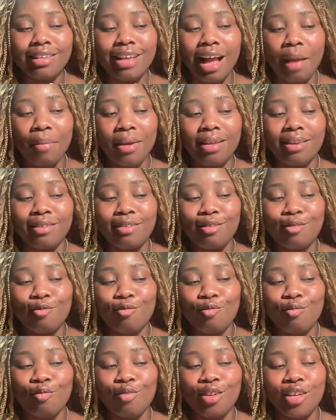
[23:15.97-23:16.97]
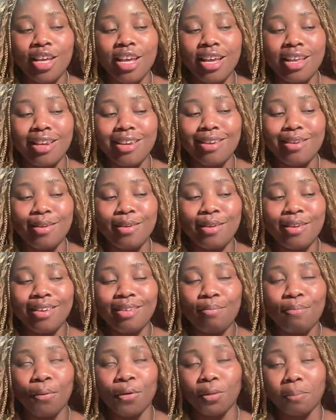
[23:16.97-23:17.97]
I mean, in
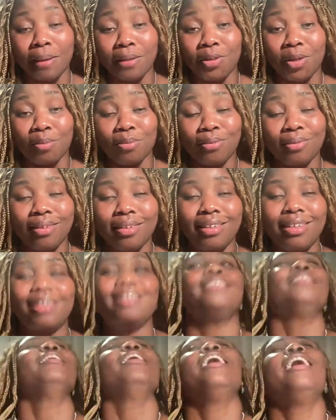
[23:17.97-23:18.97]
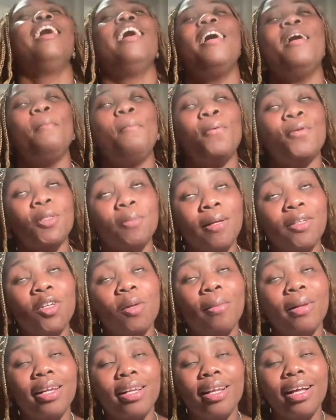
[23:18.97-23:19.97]
postpartum
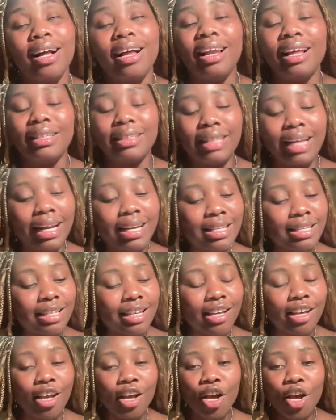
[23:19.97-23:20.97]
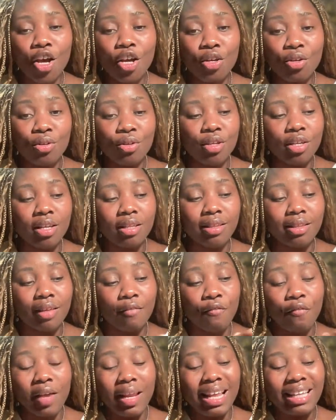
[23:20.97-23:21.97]
postpartum clinical anxiety, the
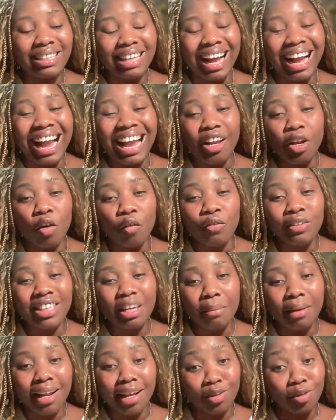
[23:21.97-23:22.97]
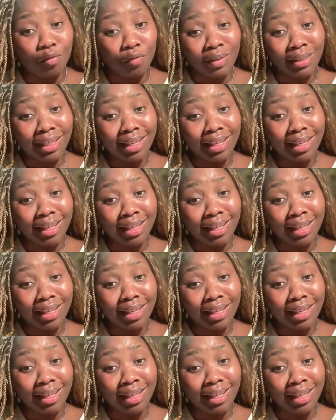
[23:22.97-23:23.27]
feelings are kind of similar to